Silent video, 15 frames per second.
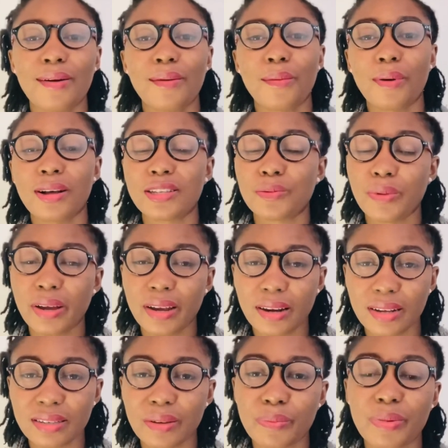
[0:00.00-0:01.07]
whilst working
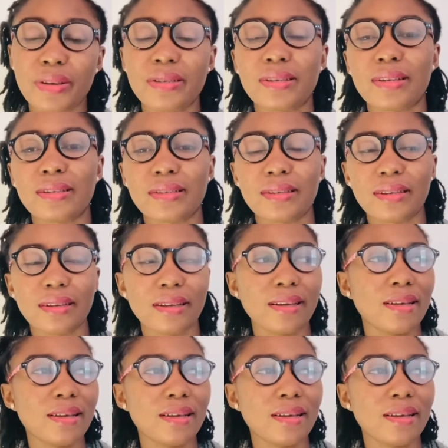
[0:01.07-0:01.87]
as a PCT.